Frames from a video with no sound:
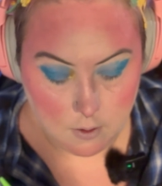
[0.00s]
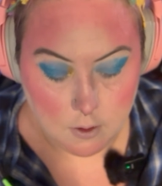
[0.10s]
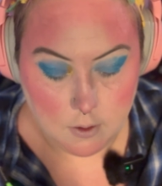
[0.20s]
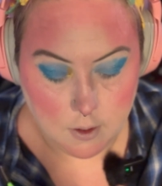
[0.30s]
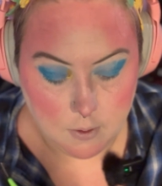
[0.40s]

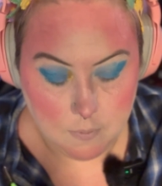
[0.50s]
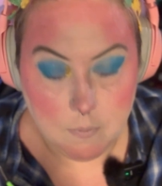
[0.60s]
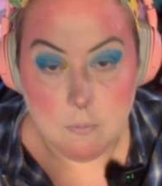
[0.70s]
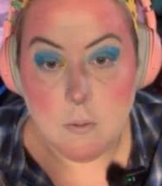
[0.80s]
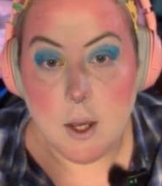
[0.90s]
or
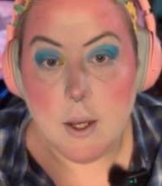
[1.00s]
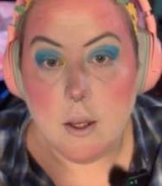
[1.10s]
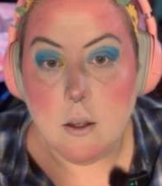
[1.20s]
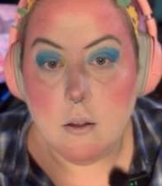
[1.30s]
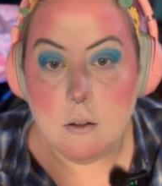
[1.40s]
the
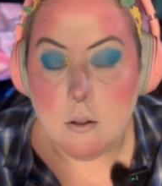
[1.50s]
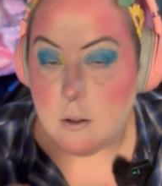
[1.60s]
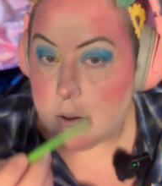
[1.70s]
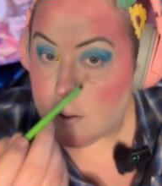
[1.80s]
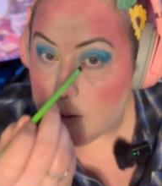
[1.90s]
eye
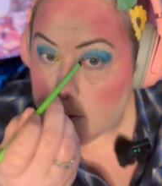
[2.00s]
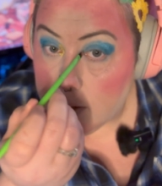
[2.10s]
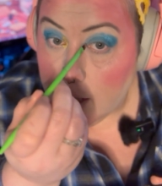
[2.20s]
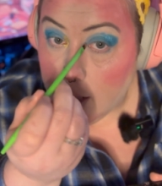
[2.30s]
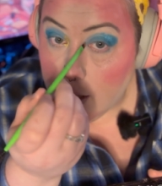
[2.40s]

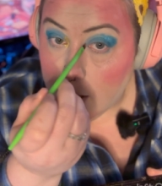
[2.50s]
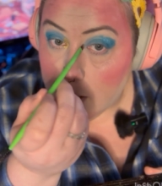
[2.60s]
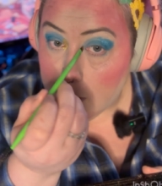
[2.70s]
thingy.